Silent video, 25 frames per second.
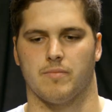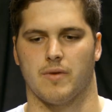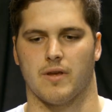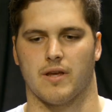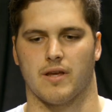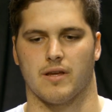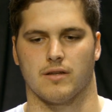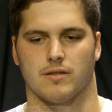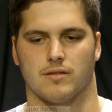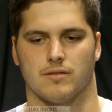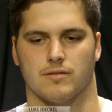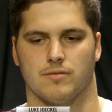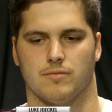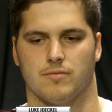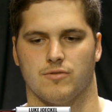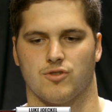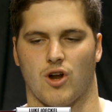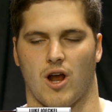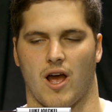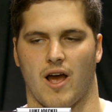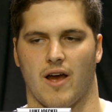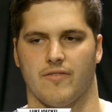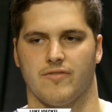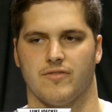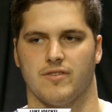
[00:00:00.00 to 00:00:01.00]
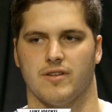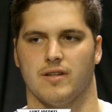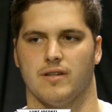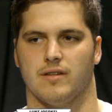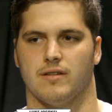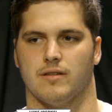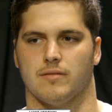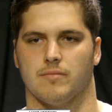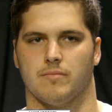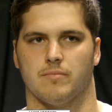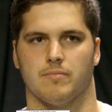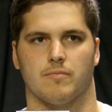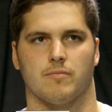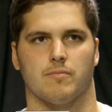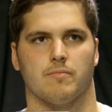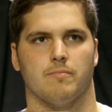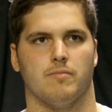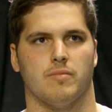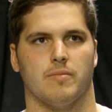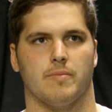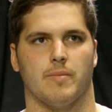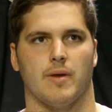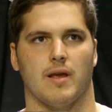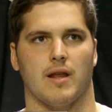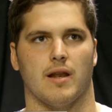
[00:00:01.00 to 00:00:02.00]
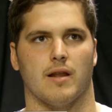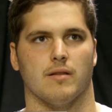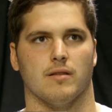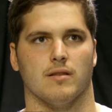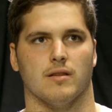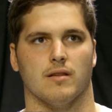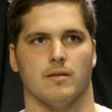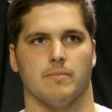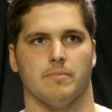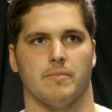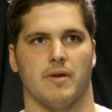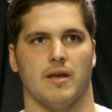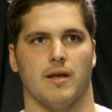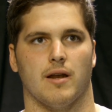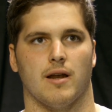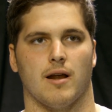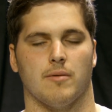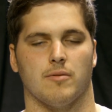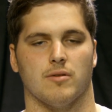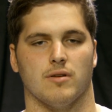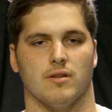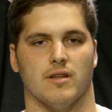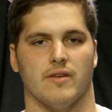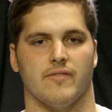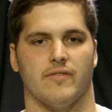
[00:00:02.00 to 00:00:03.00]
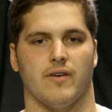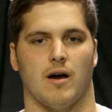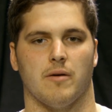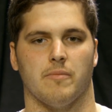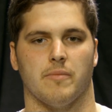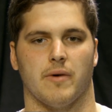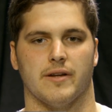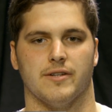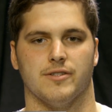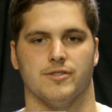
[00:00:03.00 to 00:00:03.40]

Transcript: being drafted and being able to live out my